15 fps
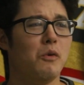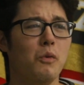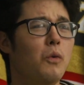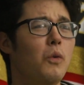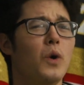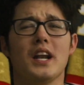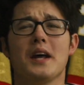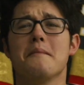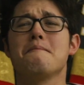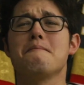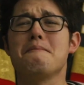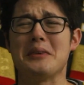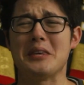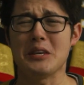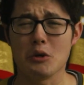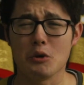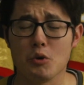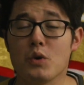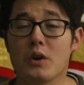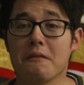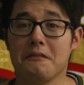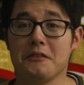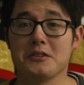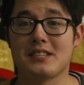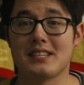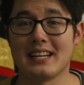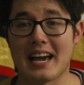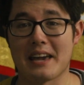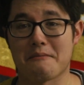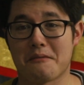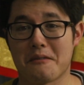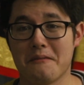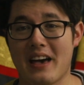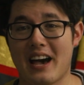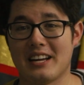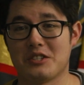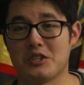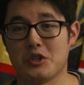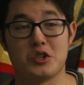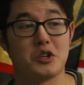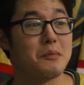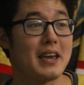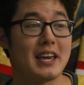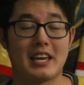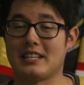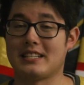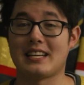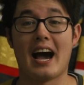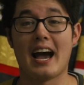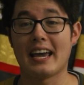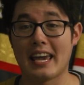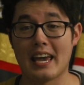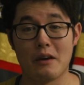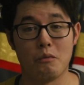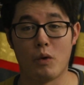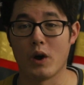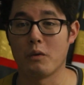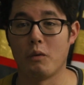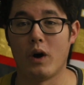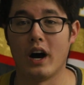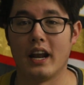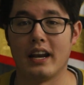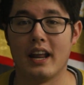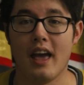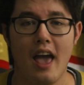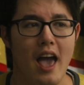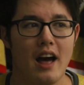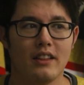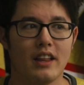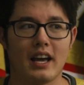What a beautiful snipe from that dude to make it tie game 1-1.